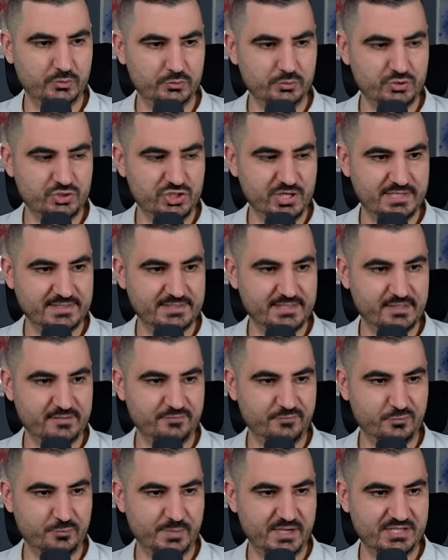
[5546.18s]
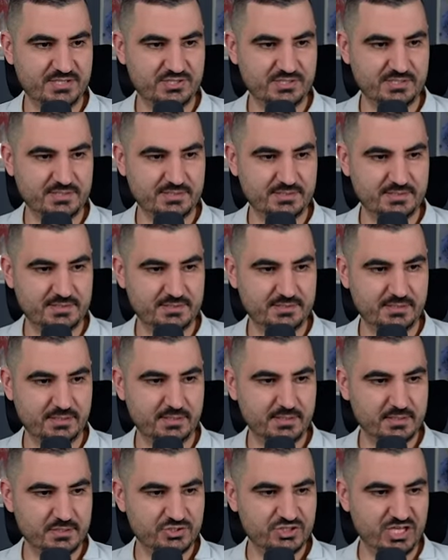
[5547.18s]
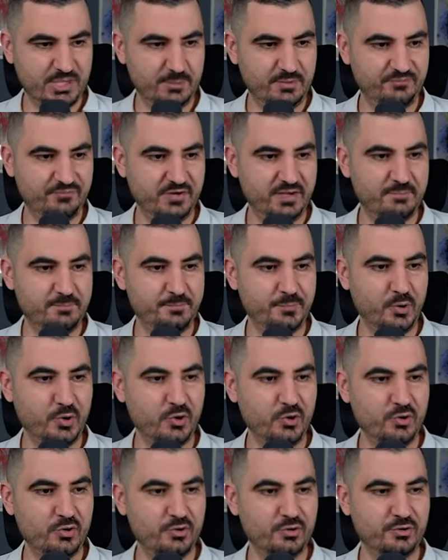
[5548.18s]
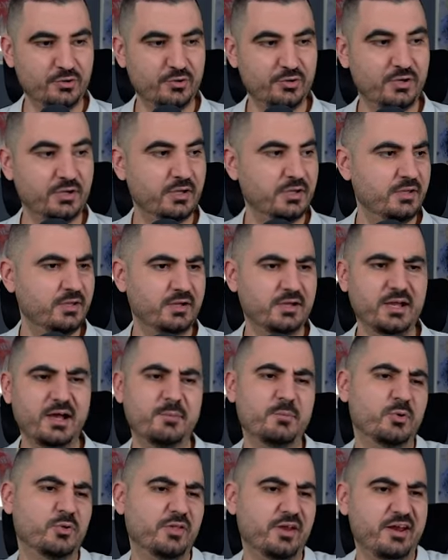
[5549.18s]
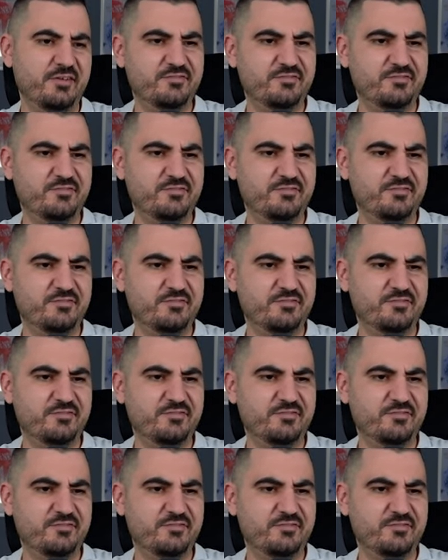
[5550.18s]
huge chance here for Manchester City. Jeremy Frimpong. Come on,